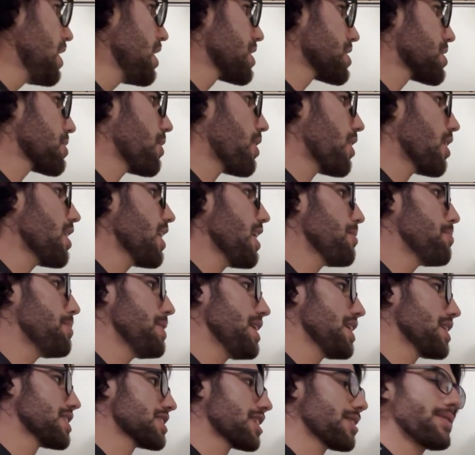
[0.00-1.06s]
So RAB
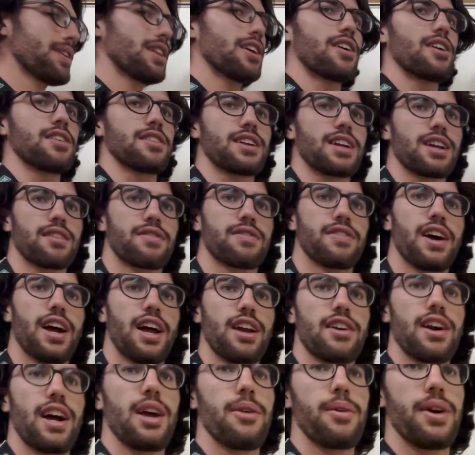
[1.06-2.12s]
is gonna be a hard thing to find,
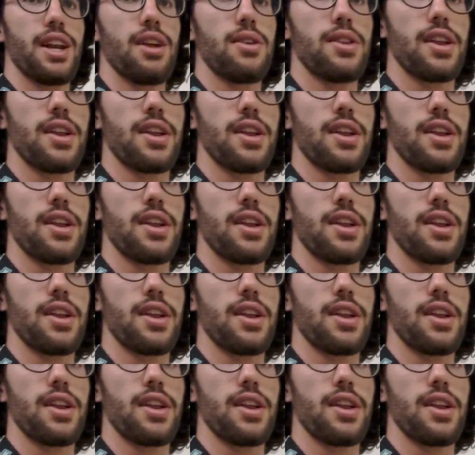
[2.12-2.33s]
right? We know